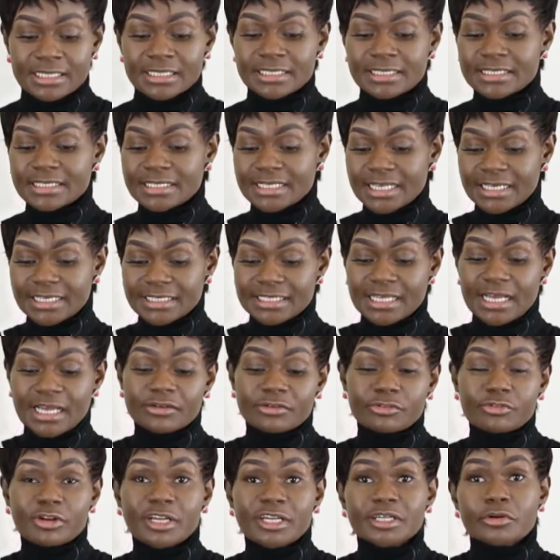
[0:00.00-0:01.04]

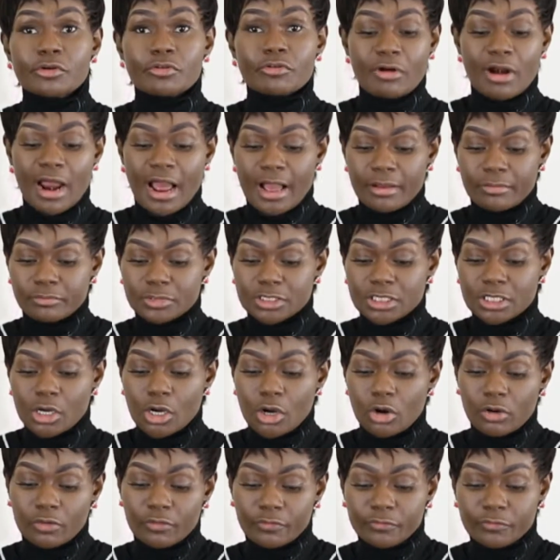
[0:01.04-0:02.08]
600 grams
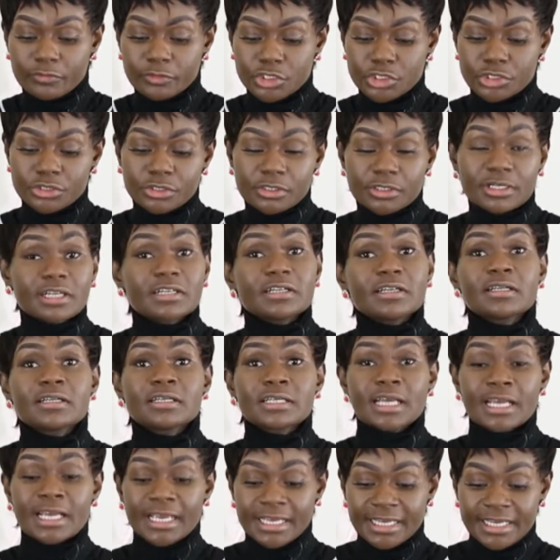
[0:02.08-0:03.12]
of sugar.
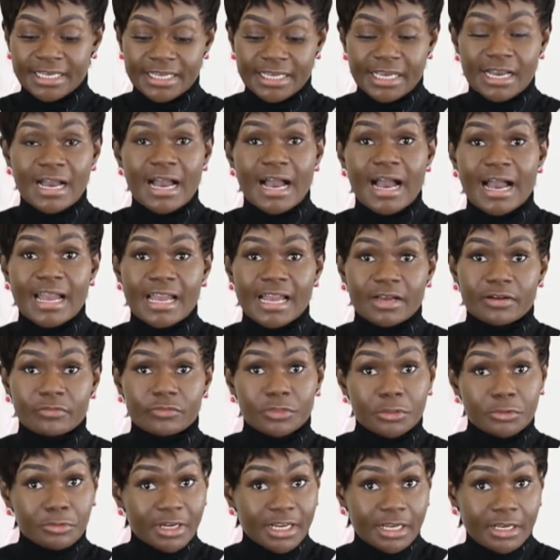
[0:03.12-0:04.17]
Here I have
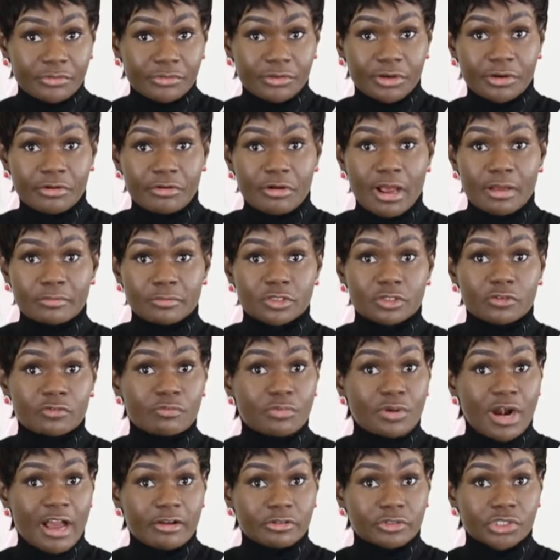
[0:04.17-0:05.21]
300 grams of
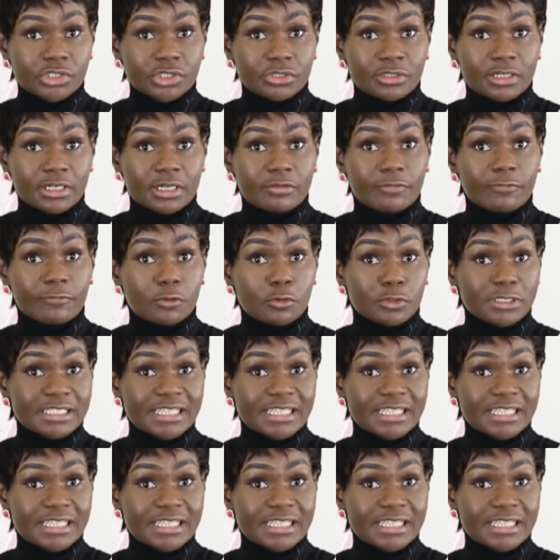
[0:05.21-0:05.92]
brown sugar for